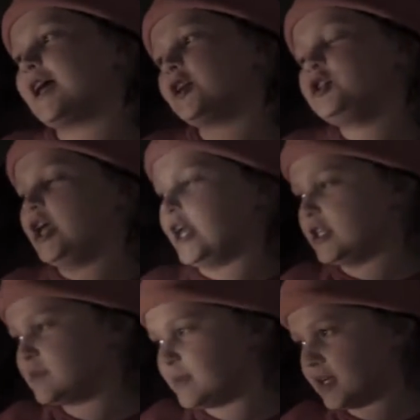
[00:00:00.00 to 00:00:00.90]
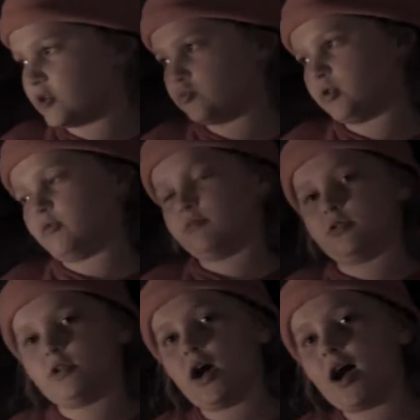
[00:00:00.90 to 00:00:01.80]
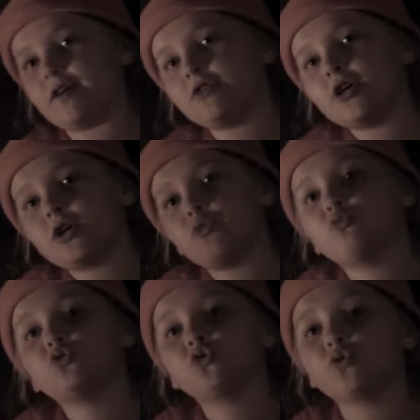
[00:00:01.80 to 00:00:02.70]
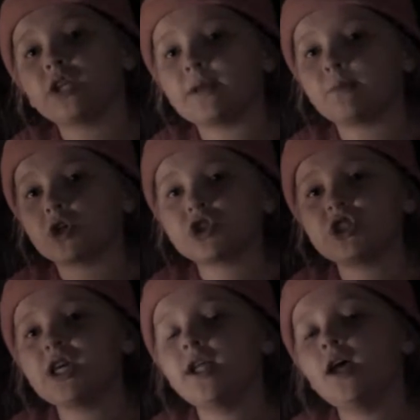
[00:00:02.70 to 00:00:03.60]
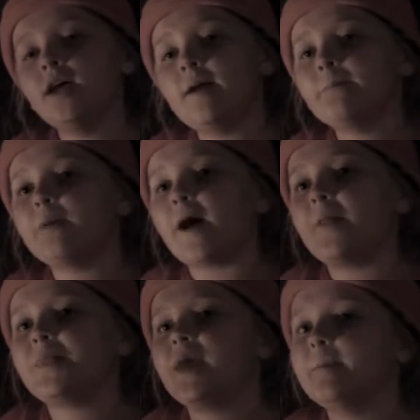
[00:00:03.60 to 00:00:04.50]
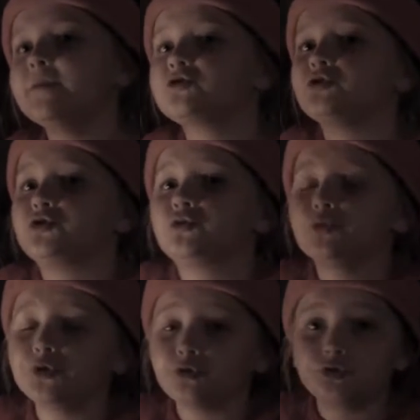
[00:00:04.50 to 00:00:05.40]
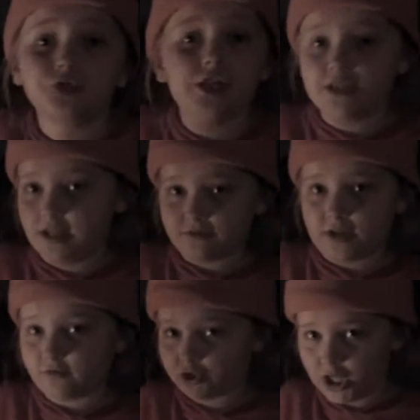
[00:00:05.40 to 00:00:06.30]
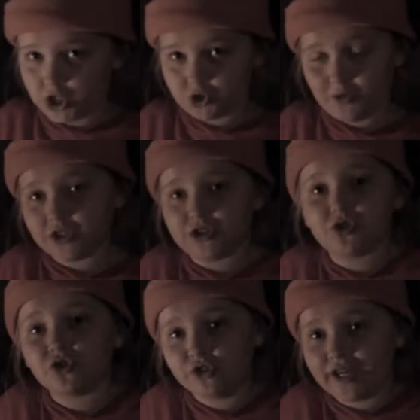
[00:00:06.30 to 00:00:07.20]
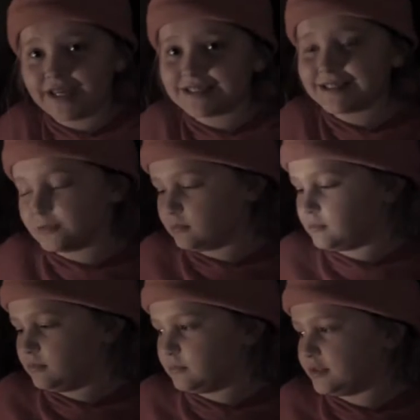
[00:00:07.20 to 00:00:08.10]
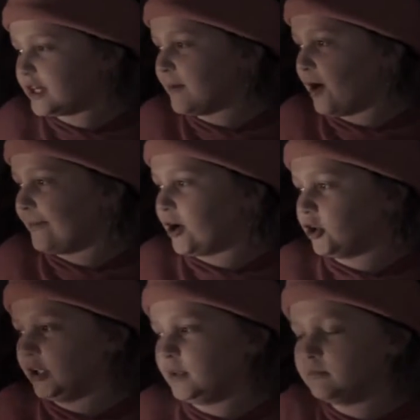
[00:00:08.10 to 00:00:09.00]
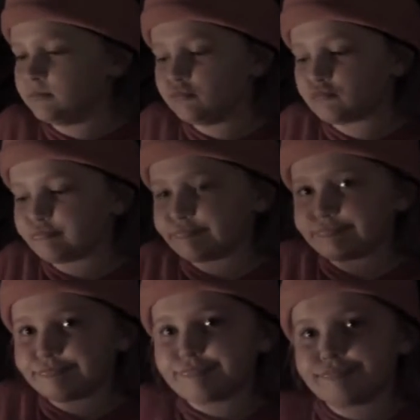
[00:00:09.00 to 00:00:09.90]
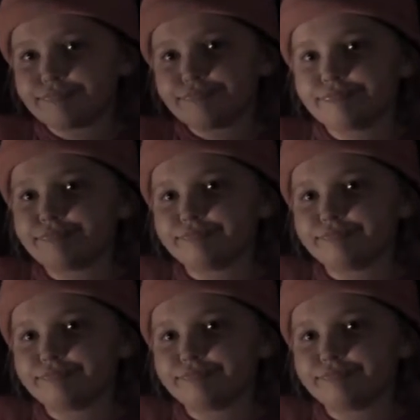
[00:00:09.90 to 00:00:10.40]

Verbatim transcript: but he had chains because when he was alive, he was a greedy person. But Mr. Scrooge doesn't have to have chains because he turned nice. Think about Maui. Uh-huh.